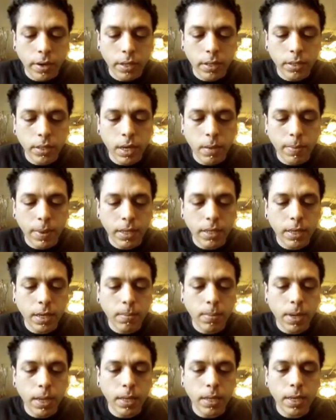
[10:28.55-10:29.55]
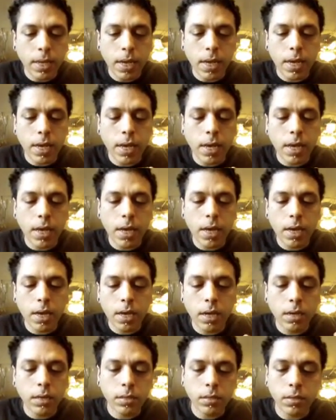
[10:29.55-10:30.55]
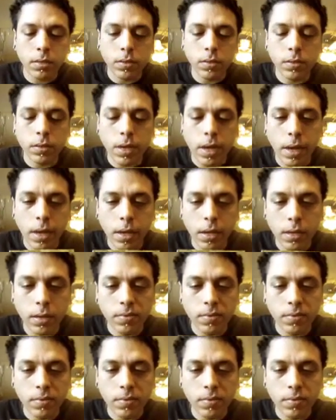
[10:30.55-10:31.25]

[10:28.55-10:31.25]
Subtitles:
it's 10 by 10 by 10. So yeah,